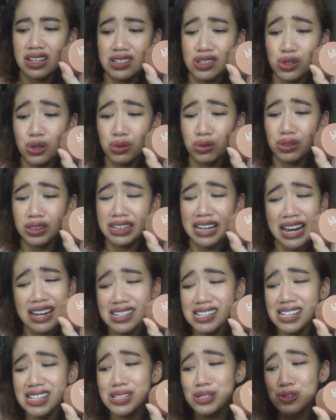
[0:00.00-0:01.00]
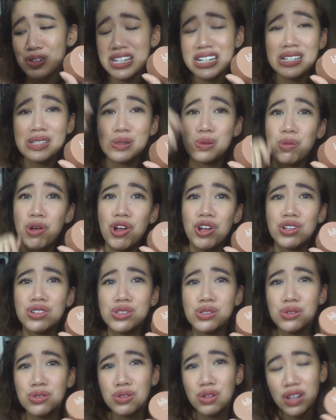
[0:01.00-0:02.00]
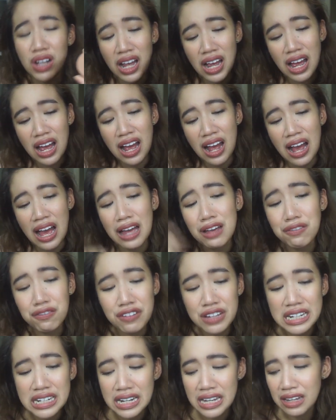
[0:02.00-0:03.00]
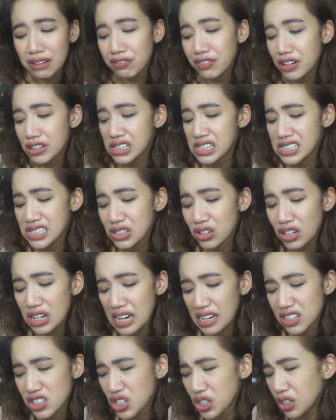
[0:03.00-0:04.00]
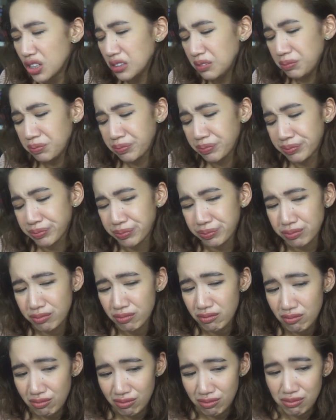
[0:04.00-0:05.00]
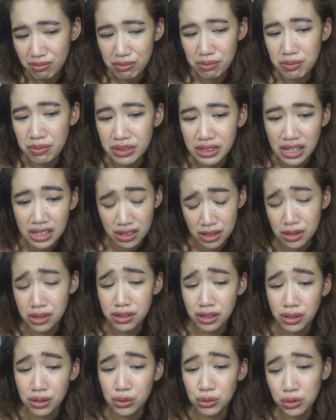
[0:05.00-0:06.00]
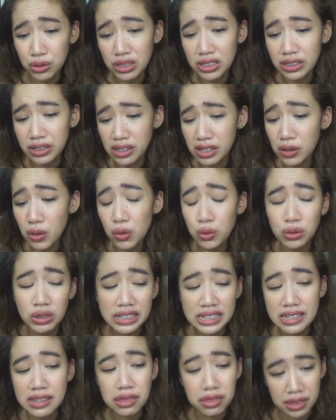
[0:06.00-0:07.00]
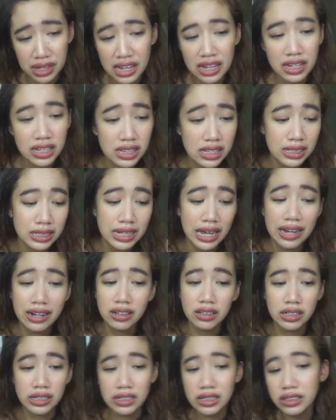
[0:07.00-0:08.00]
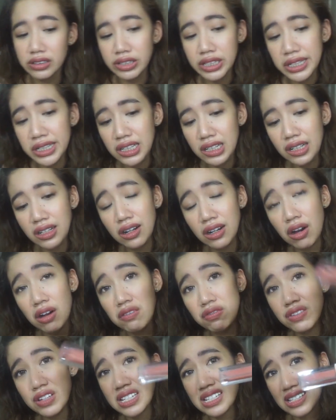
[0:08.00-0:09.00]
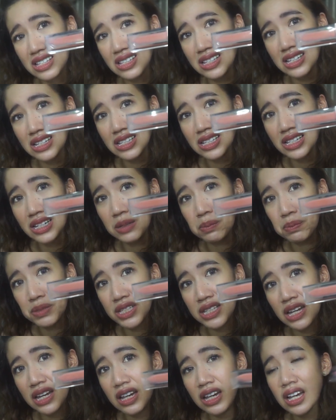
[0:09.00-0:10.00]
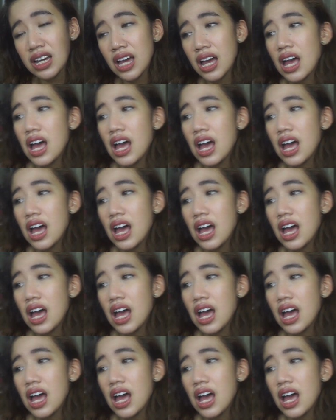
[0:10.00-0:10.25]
So, guys, it's really small. So, I feel like for this collection, the only thing that I really, really love is this lipstick.